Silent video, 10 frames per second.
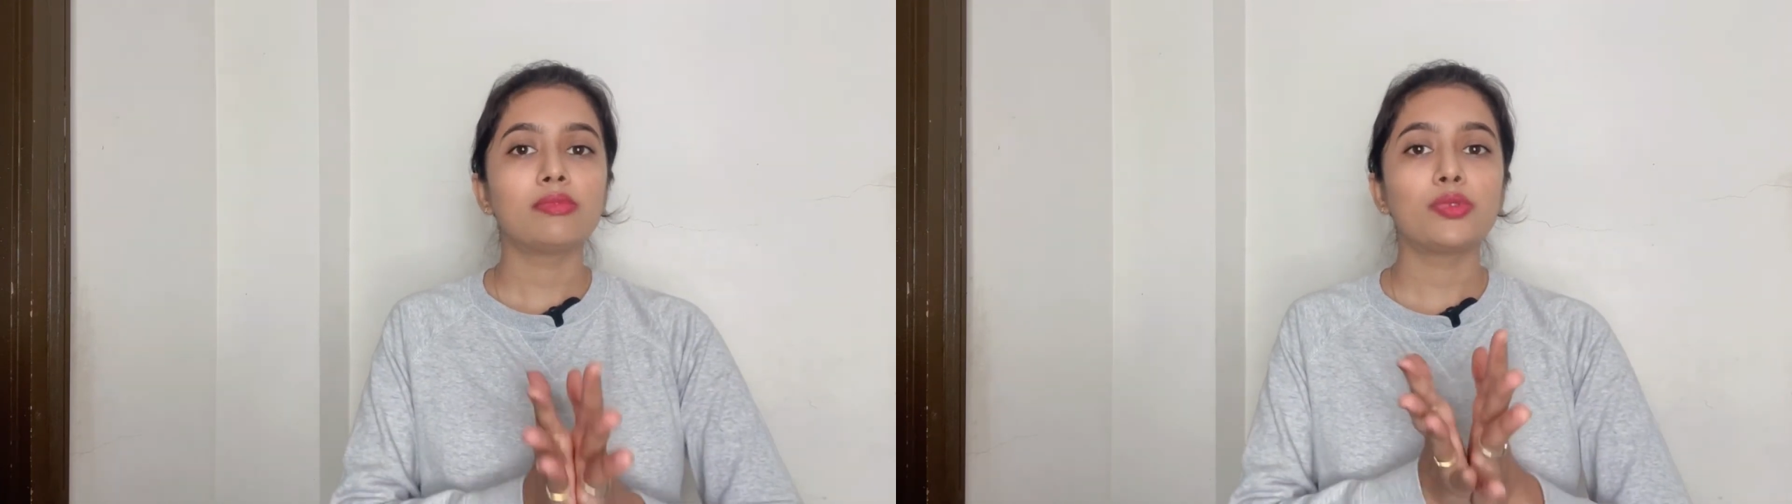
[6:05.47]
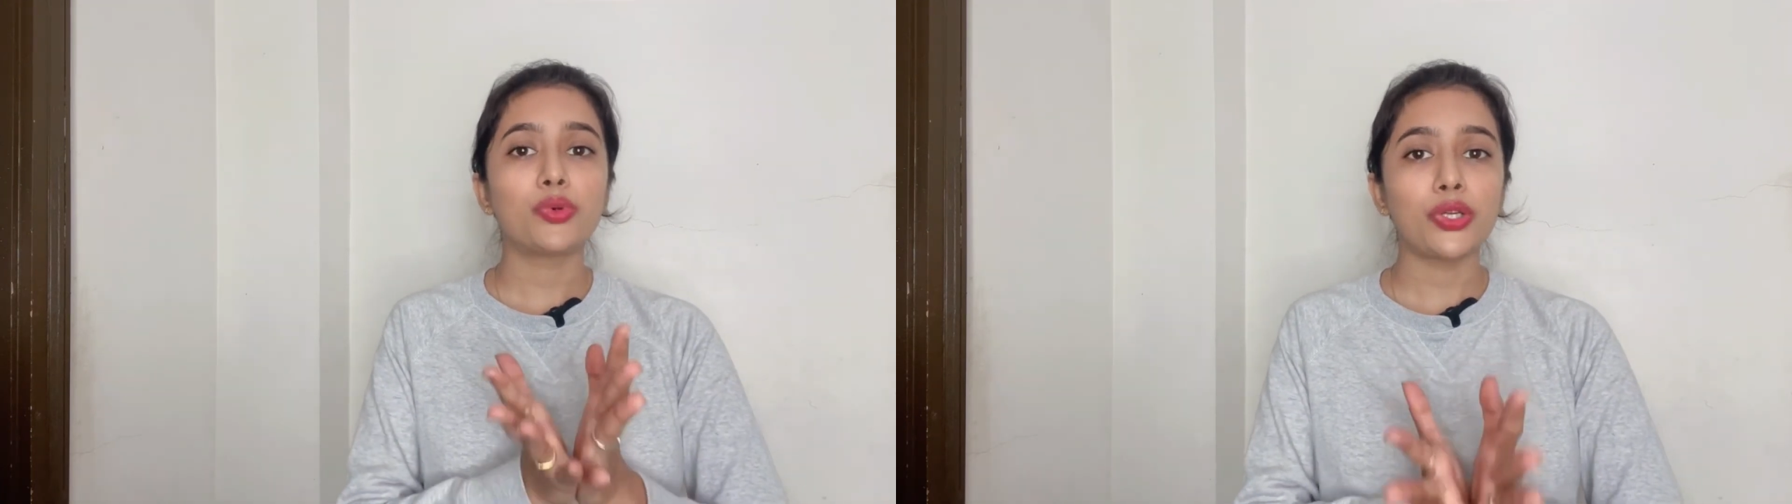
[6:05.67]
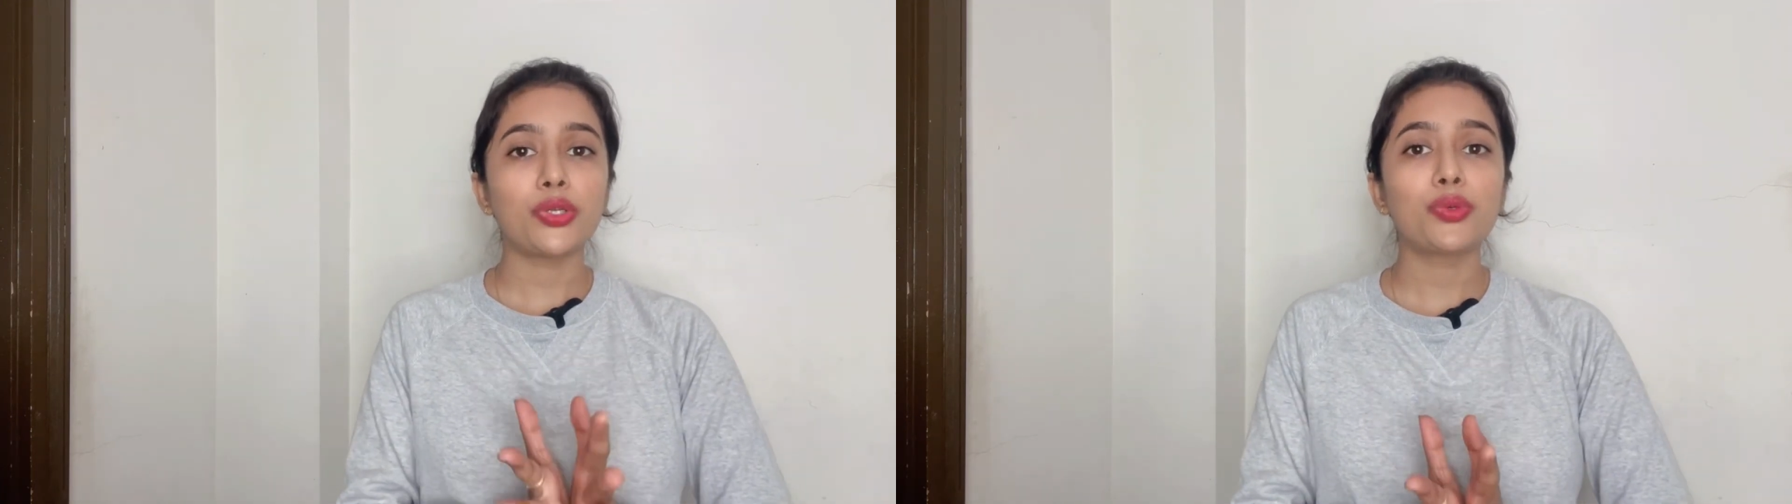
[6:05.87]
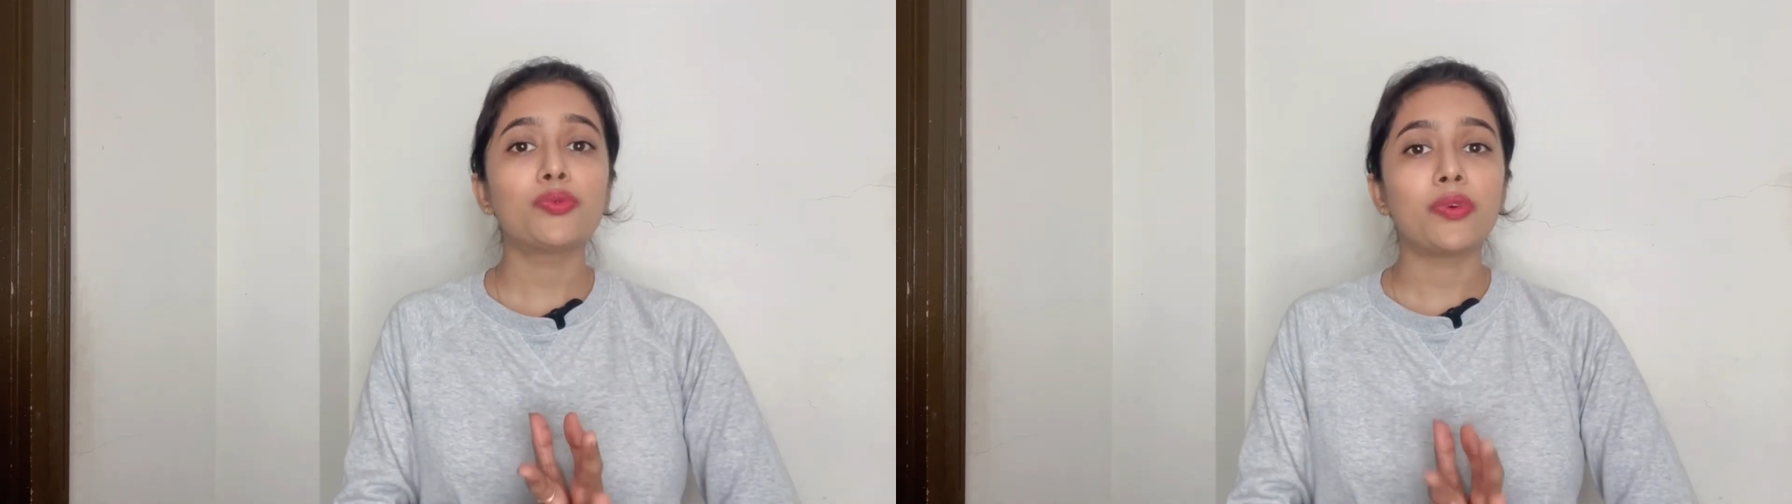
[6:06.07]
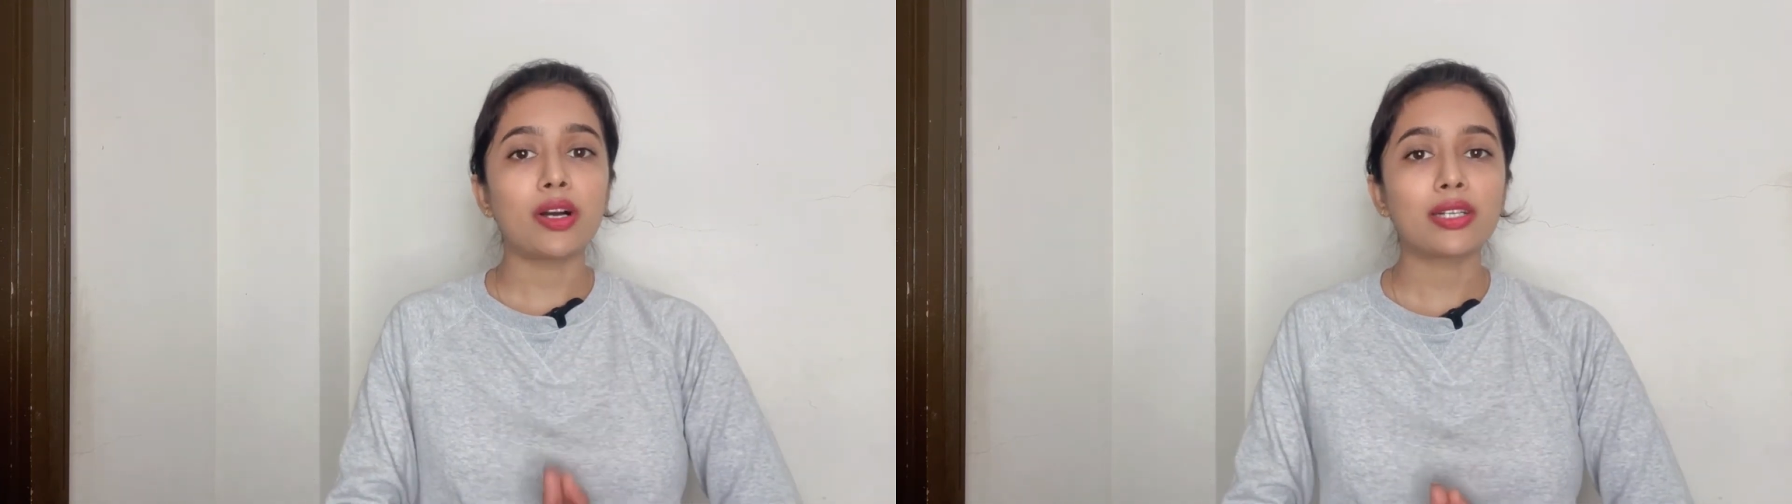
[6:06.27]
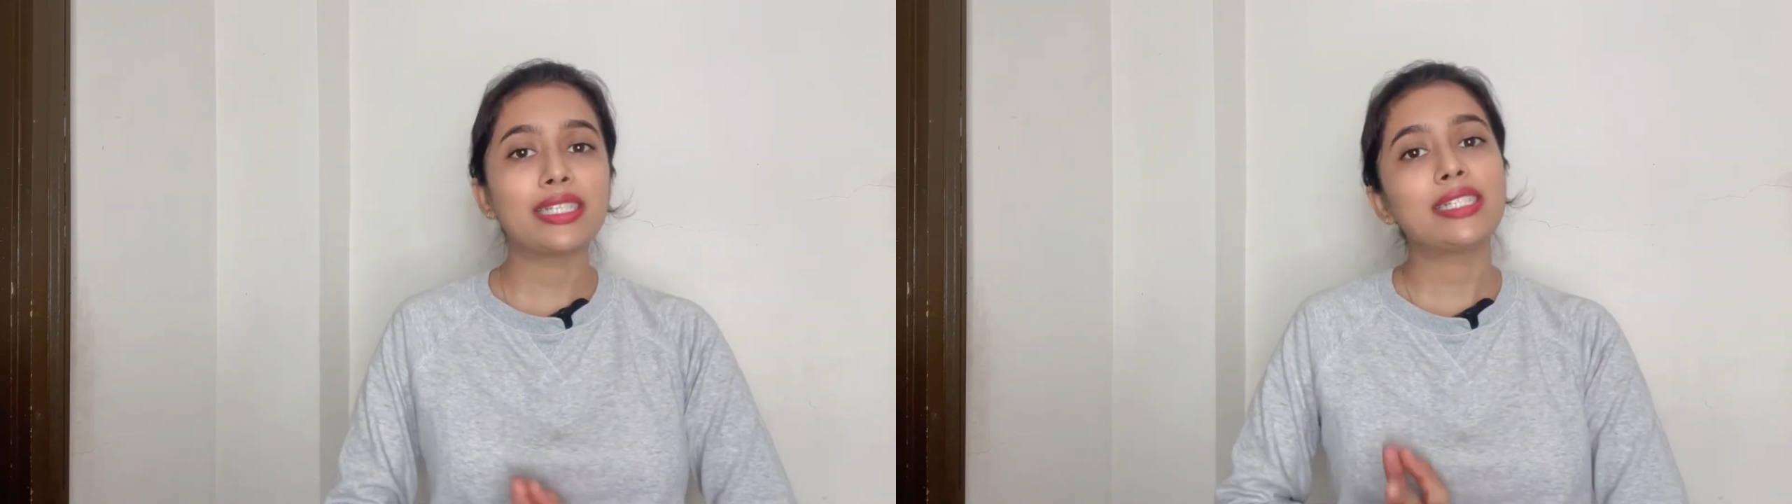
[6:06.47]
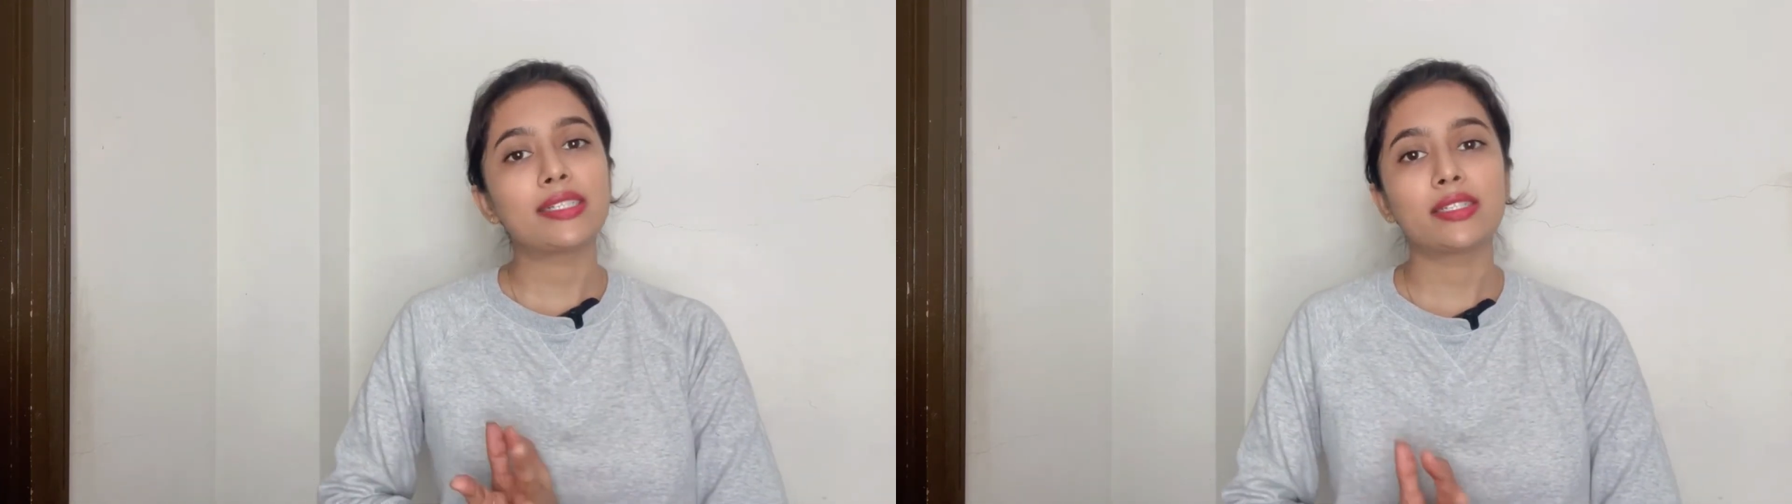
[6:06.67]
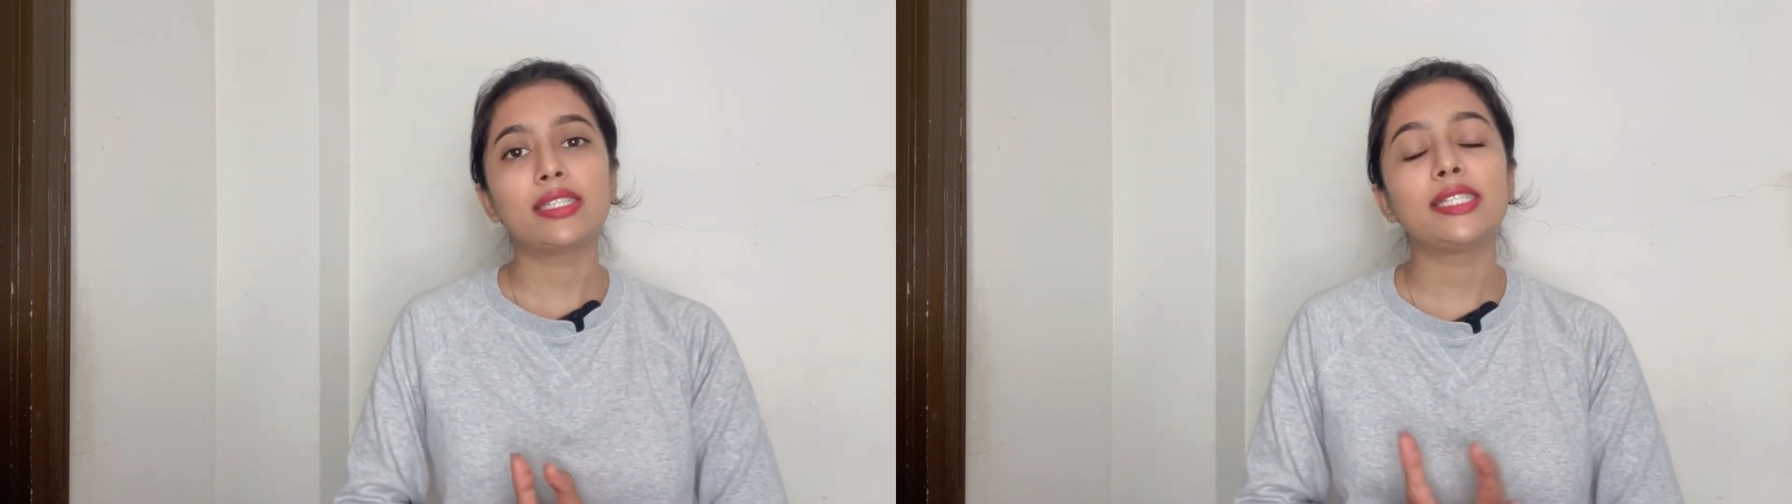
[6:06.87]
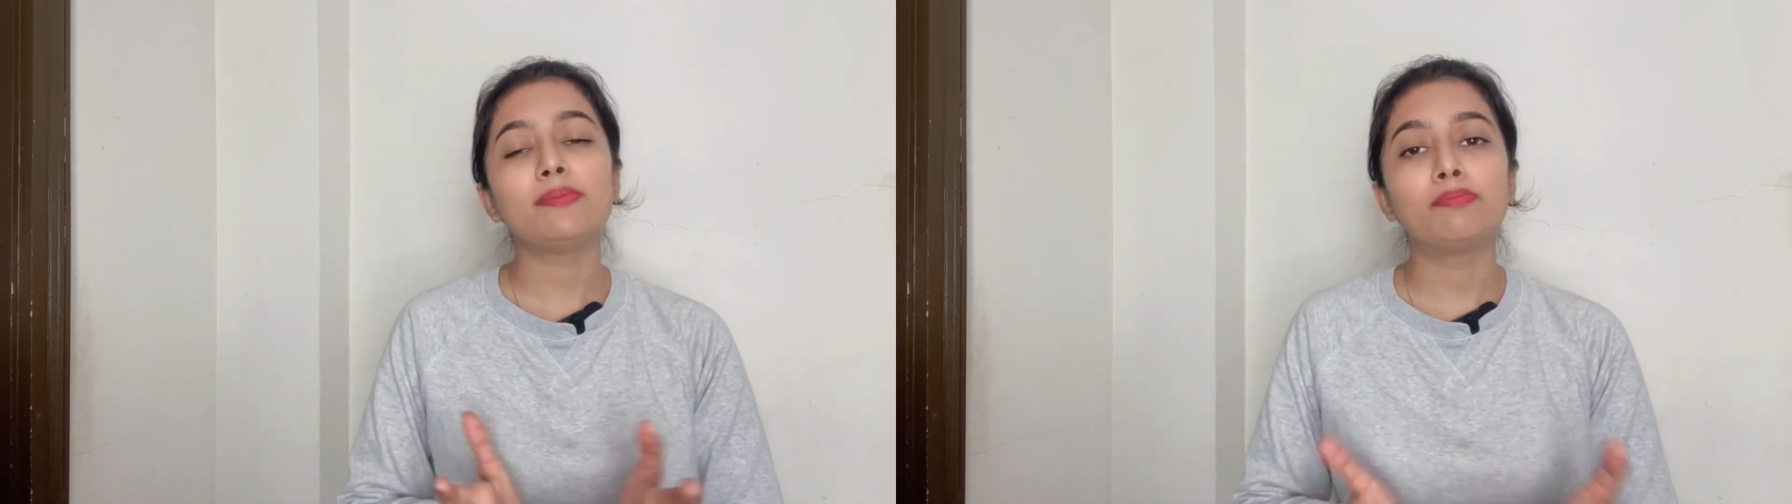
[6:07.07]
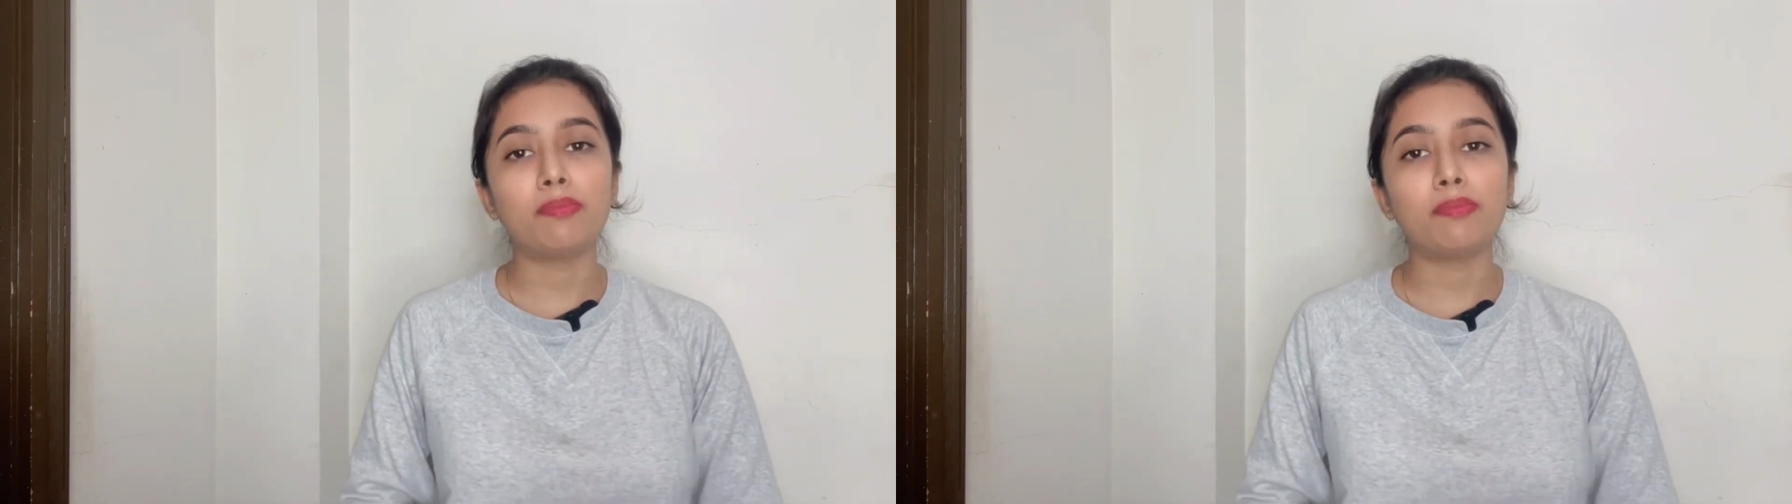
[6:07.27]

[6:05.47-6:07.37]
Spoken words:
going to work near the